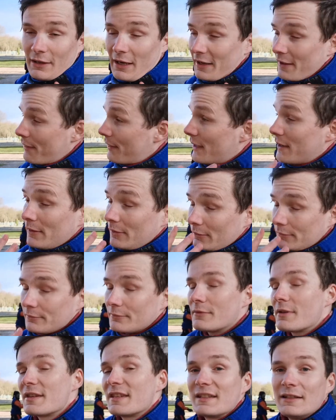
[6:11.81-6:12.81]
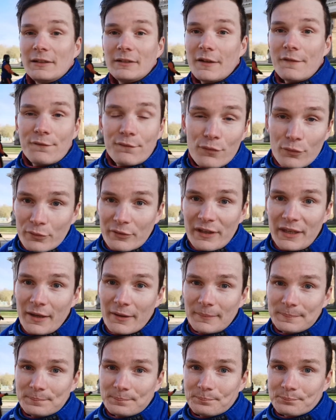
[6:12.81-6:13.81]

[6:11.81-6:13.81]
I think, still in full gear,